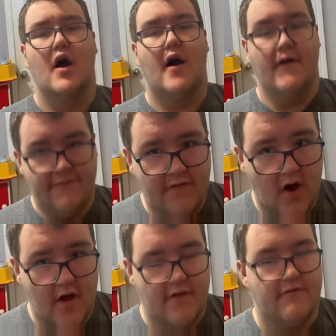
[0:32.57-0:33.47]
a
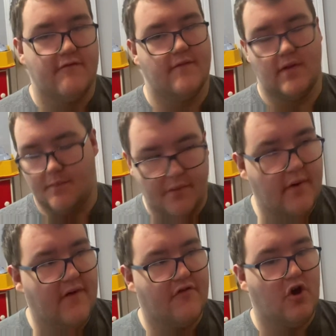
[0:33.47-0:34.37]
thought from the
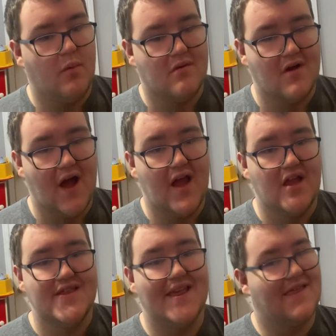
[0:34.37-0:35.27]
bully of Cobra Kai
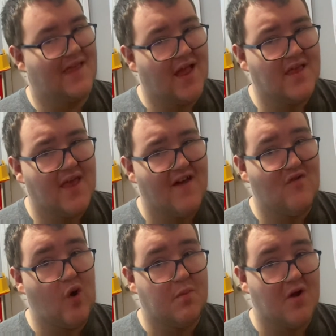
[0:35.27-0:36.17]
to sensei of
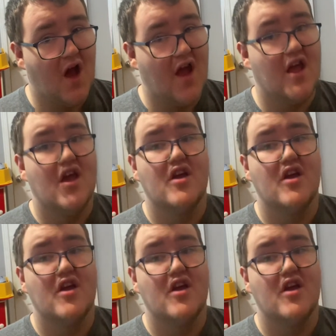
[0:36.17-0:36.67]
Cobra Kai